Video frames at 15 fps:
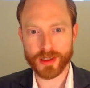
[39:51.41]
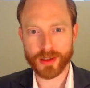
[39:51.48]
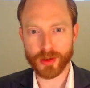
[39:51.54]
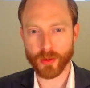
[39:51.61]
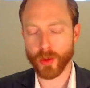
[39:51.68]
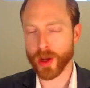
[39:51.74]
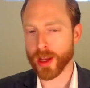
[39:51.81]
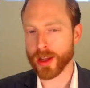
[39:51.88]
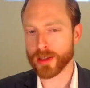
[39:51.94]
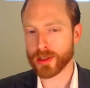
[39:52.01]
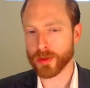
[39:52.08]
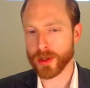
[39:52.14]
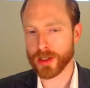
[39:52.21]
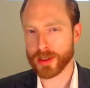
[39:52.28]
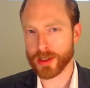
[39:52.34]
the way
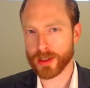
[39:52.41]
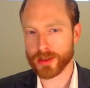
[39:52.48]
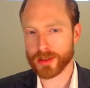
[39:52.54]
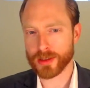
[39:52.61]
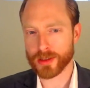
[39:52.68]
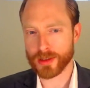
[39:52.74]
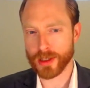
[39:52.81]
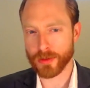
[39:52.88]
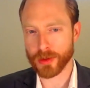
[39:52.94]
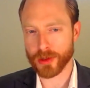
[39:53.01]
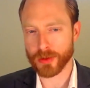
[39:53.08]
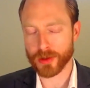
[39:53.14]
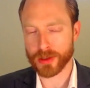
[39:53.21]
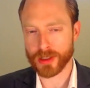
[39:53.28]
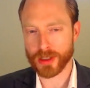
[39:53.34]
Sweden does? Is that what you
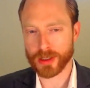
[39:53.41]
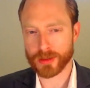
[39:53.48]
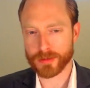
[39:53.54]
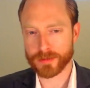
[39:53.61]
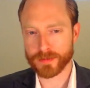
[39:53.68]
were saying?